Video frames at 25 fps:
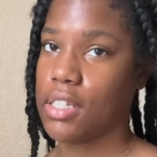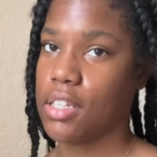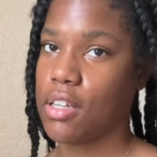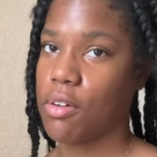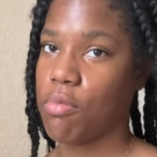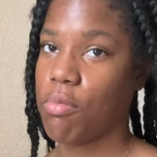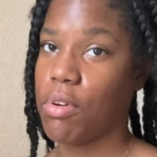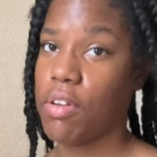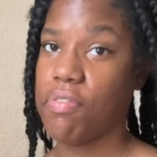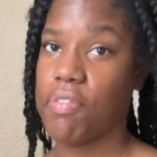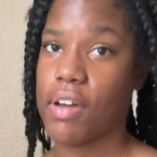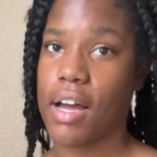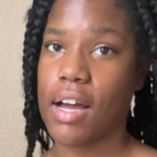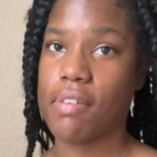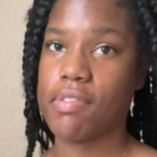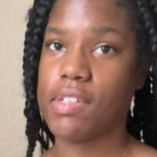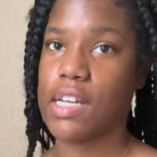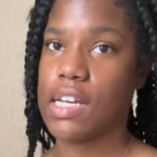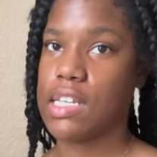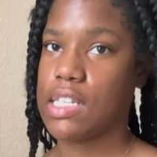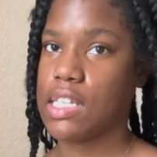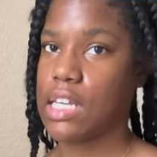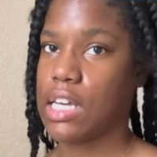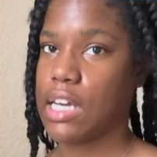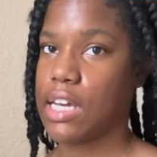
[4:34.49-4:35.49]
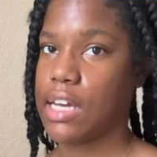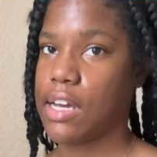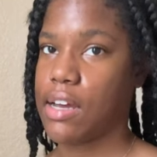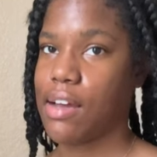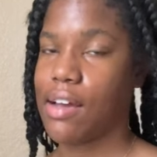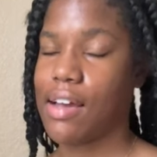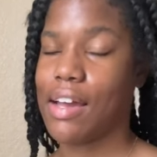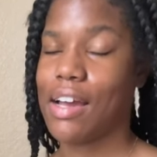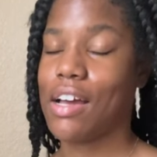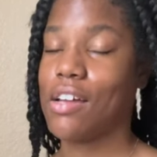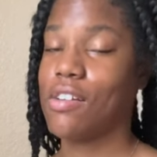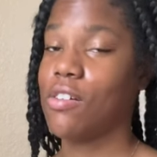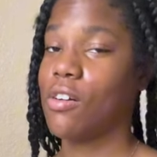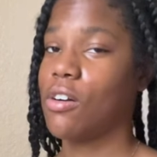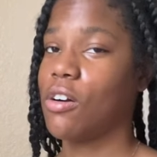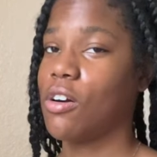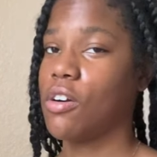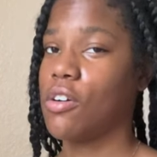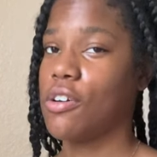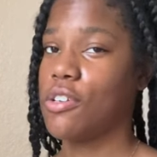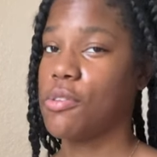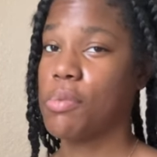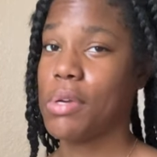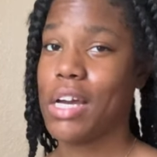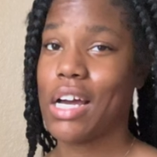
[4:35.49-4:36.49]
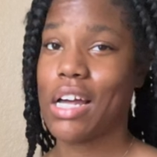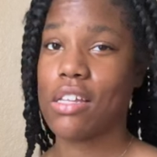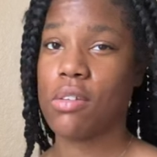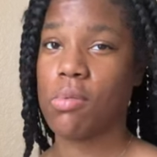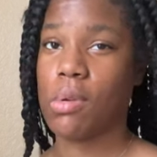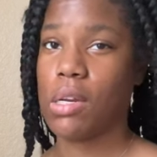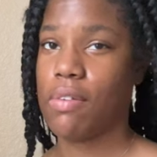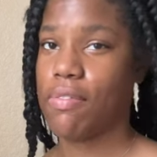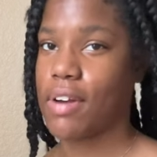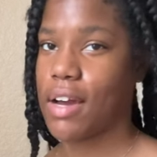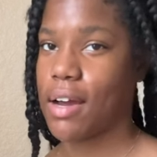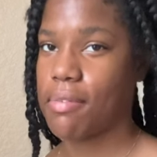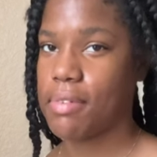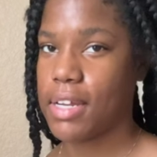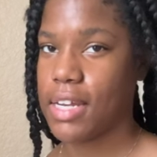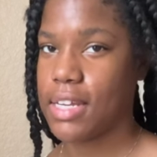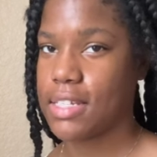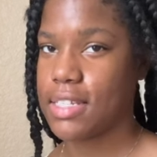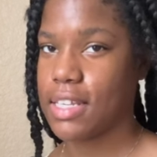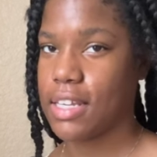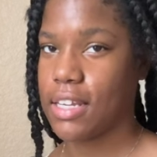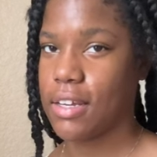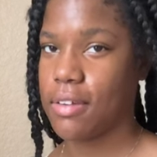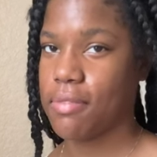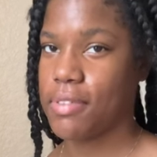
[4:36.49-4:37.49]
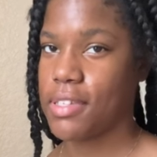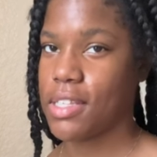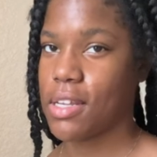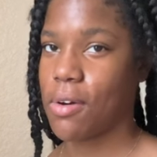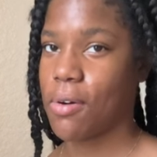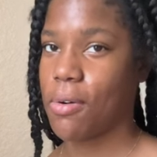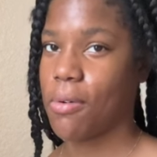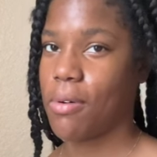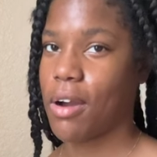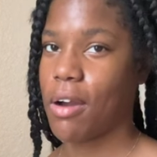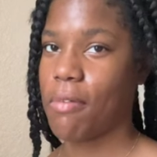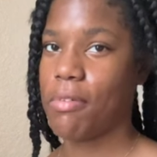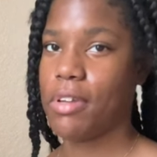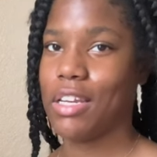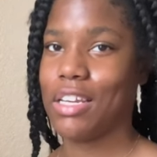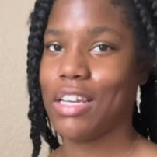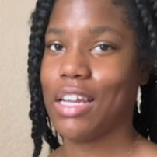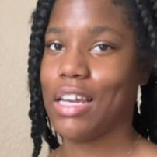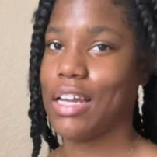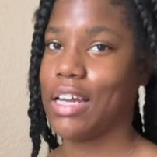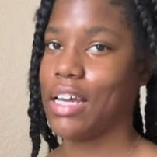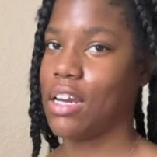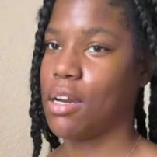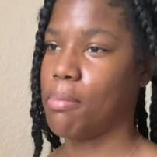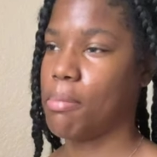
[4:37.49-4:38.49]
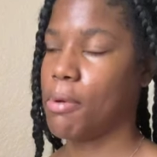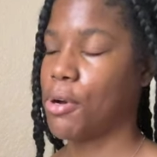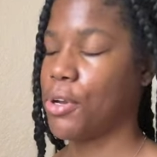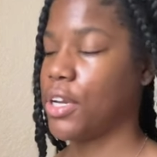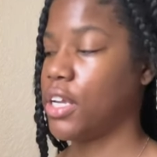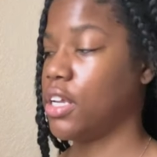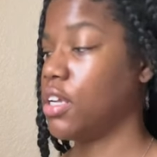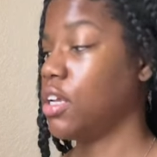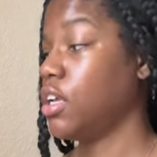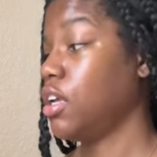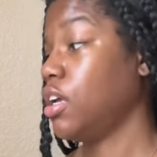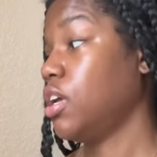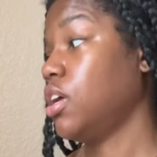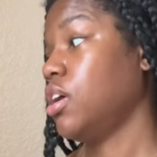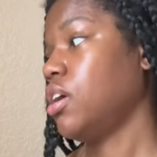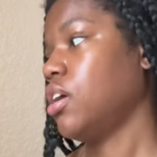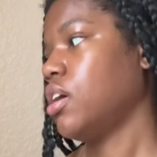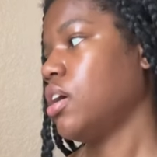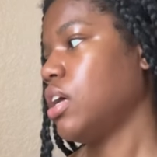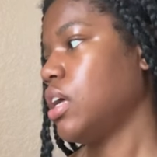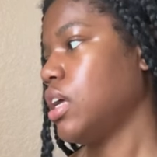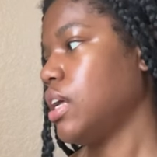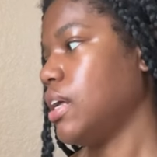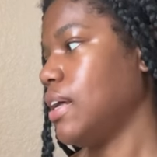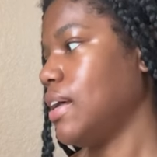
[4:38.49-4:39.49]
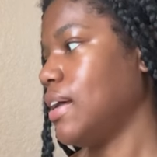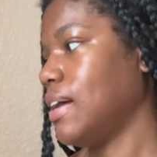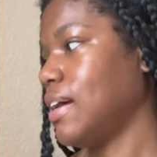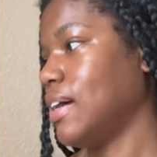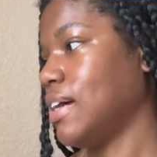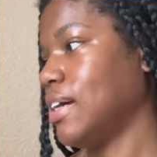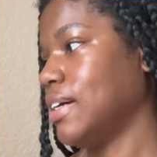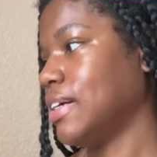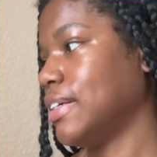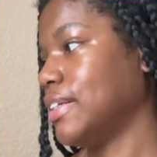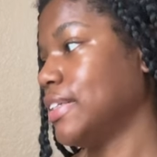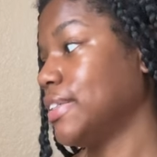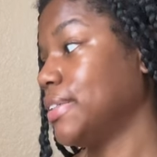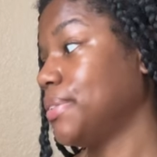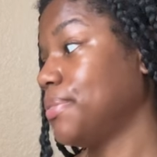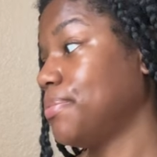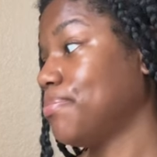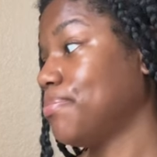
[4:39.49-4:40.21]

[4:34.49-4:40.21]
We five days in, I ain't got no goals. We got 25 days left, so I really need to get up on it. Uh,